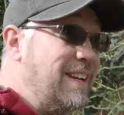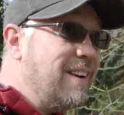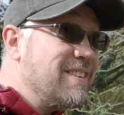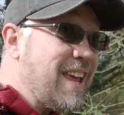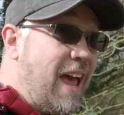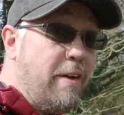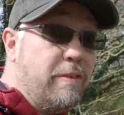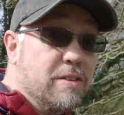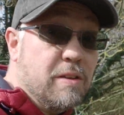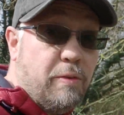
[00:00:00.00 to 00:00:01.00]
near as
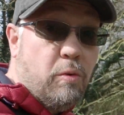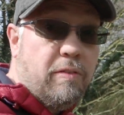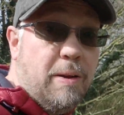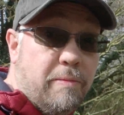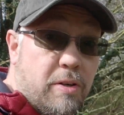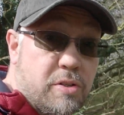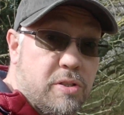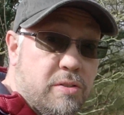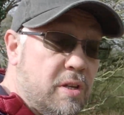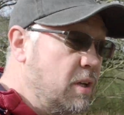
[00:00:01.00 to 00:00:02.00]
heavy as the full frame
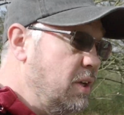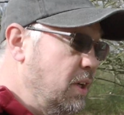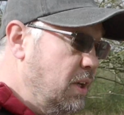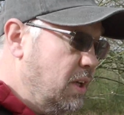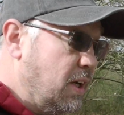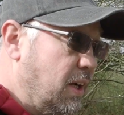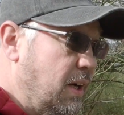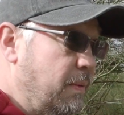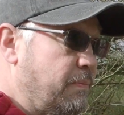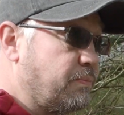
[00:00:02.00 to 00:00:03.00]
versions,
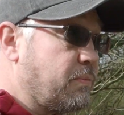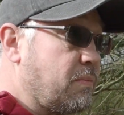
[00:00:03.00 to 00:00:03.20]
but